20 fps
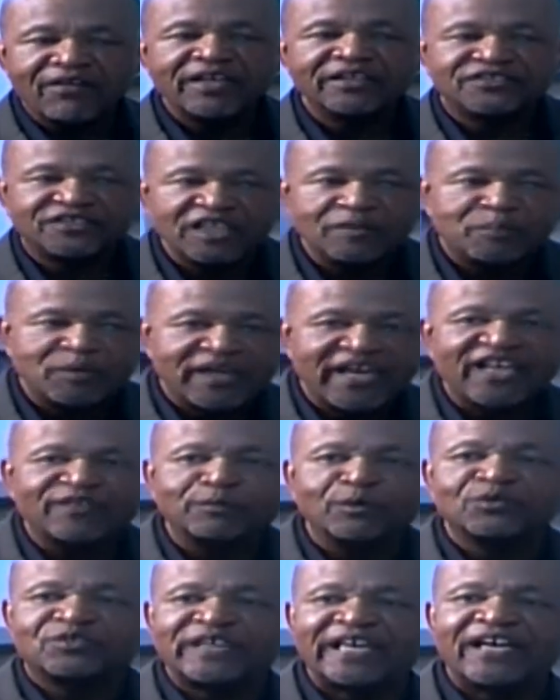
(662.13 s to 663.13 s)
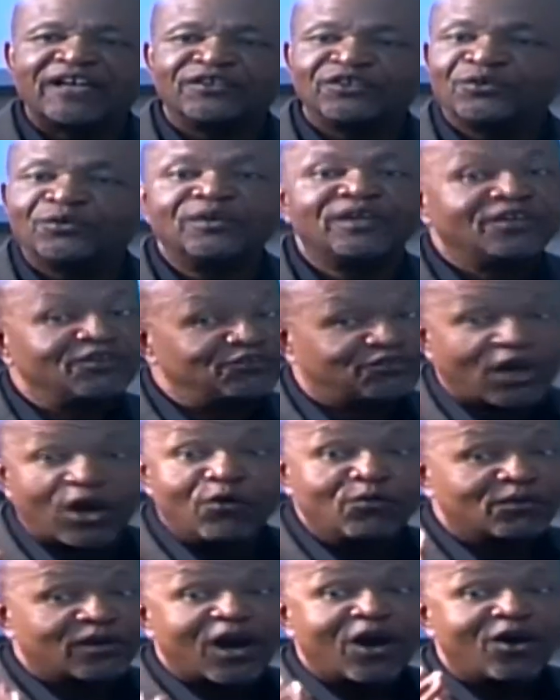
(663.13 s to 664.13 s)
GPS will tell you,
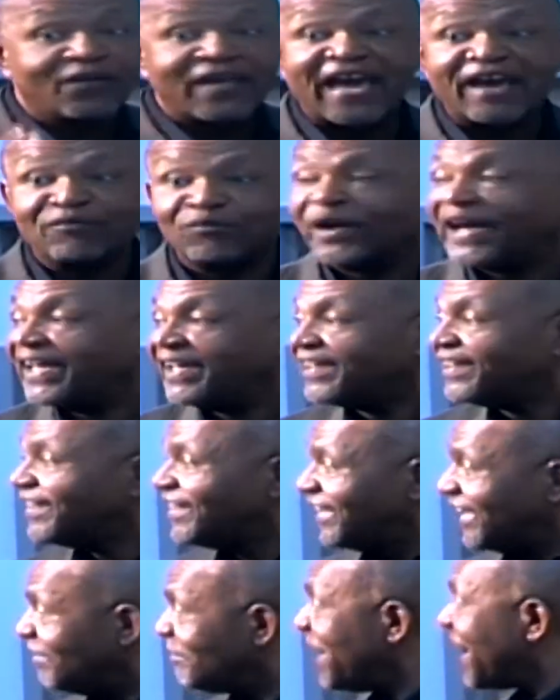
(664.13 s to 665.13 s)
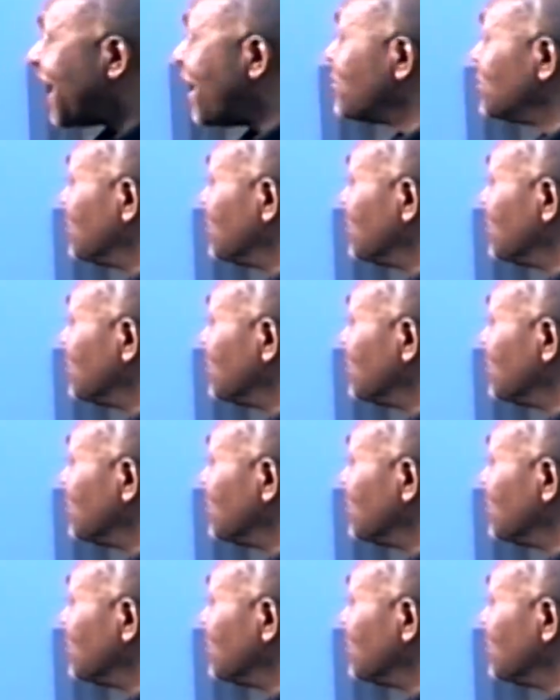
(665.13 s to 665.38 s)
don't go that way. It might got them